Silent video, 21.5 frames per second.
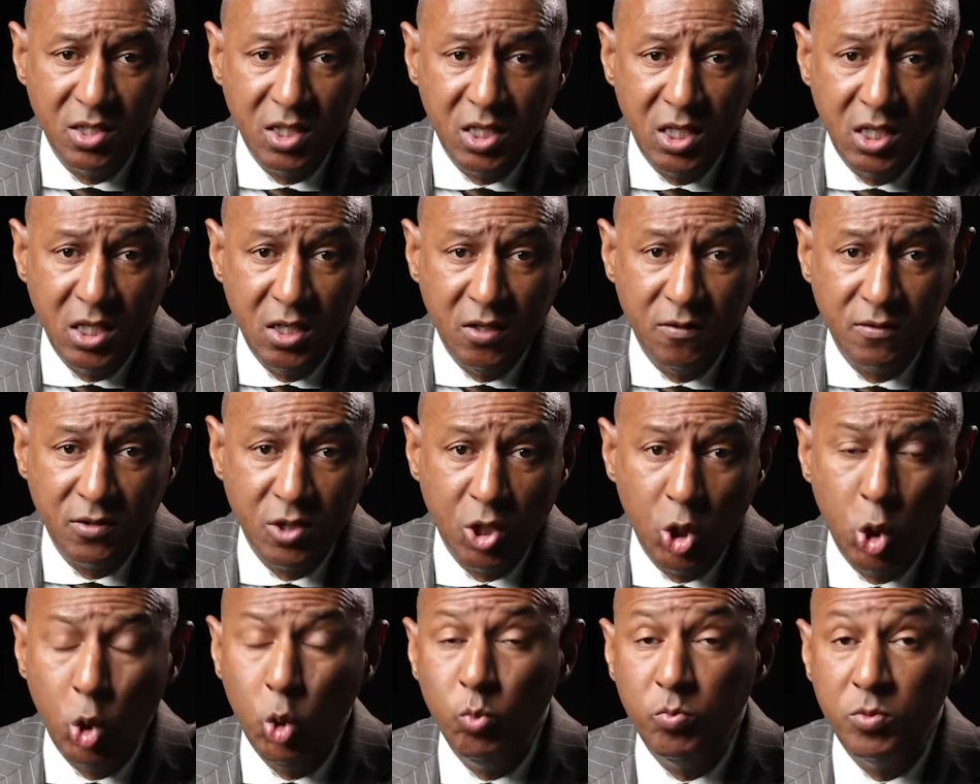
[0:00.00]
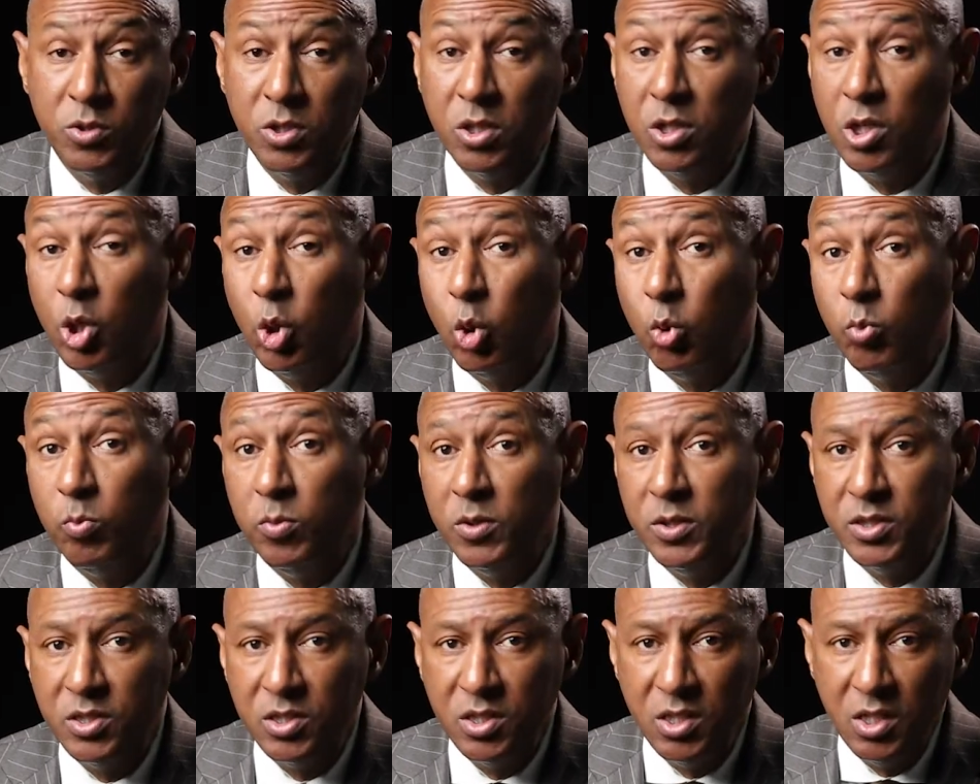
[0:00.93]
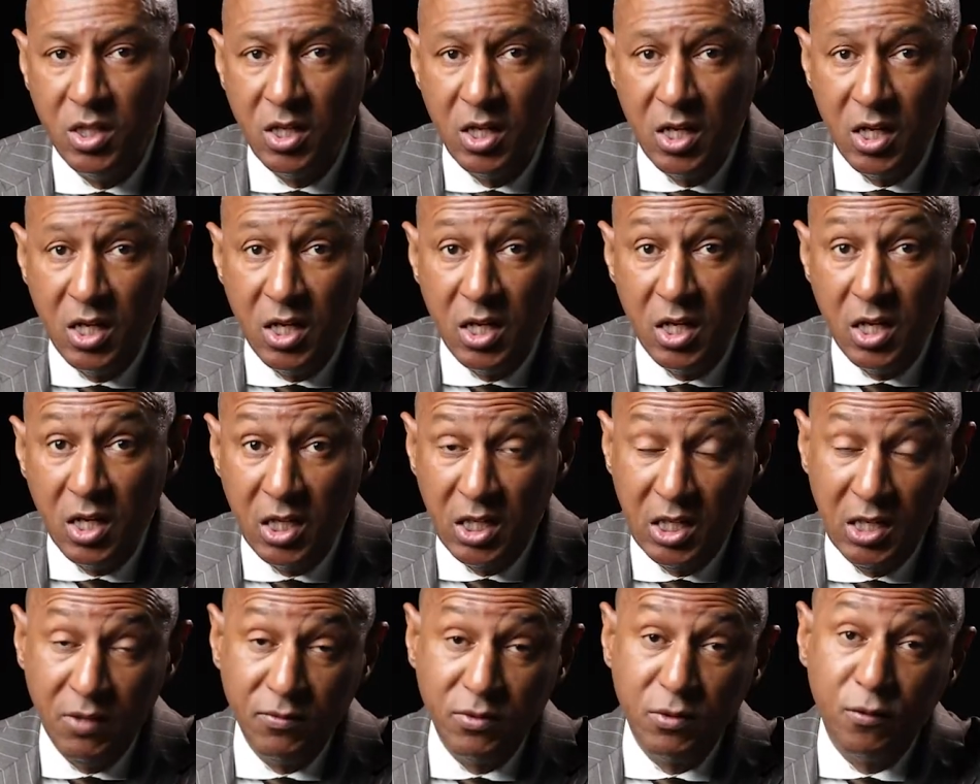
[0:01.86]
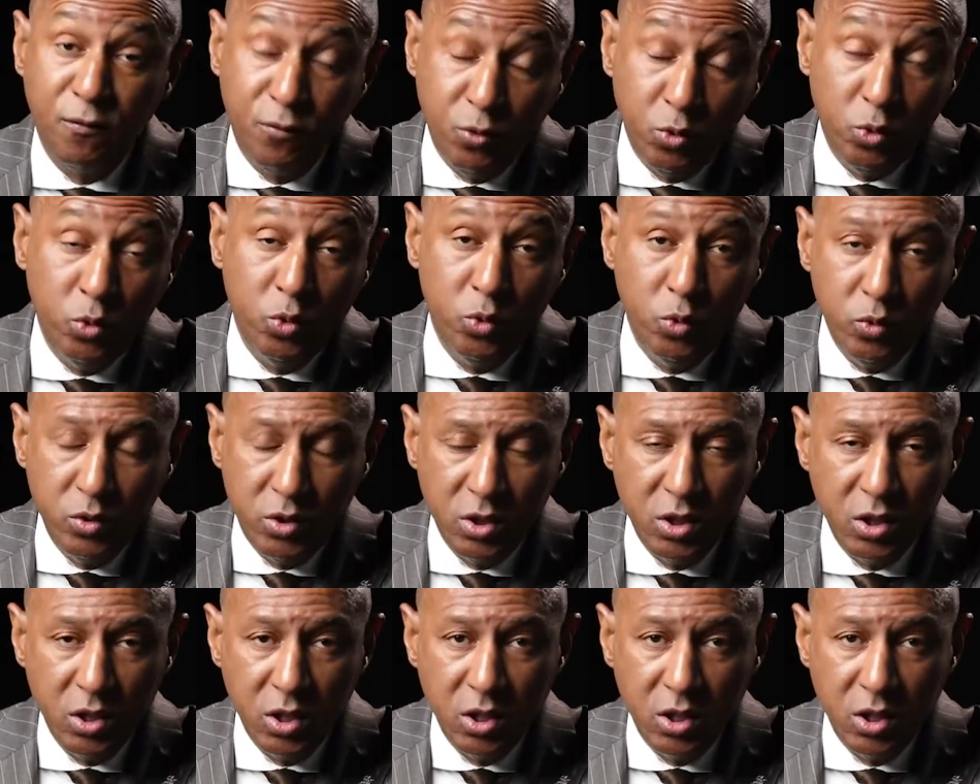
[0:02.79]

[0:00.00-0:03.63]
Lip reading: It gives hope to the hopeless. It gives food